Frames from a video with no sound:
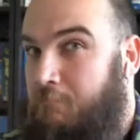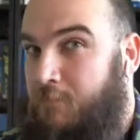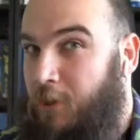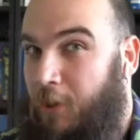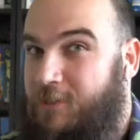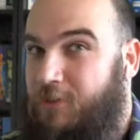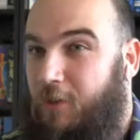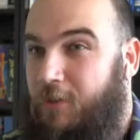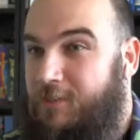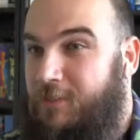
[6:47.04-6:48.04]
to list
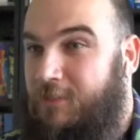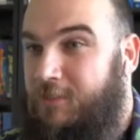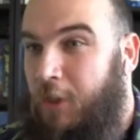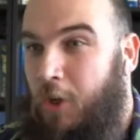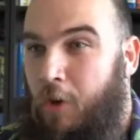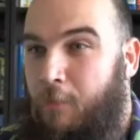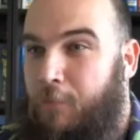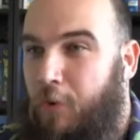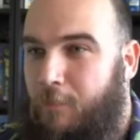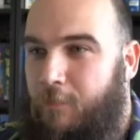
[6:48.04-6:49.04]
all the instances,
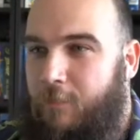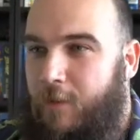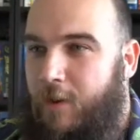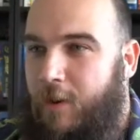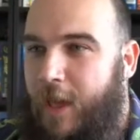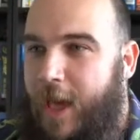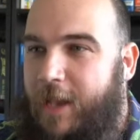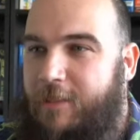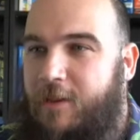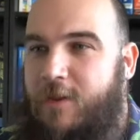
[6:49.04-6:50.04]
boom,
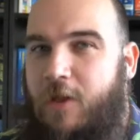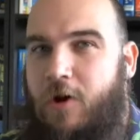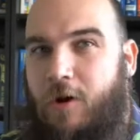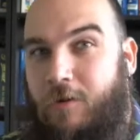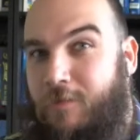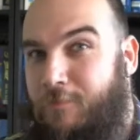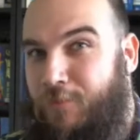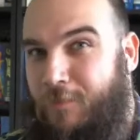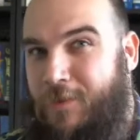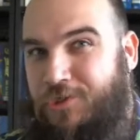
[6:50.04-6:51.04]
added another
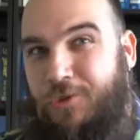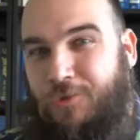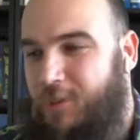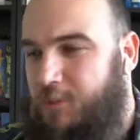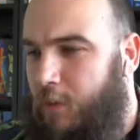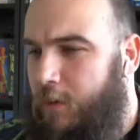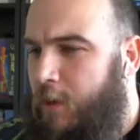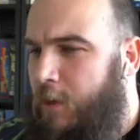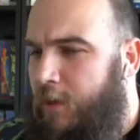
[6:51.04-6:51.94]
permission to this one.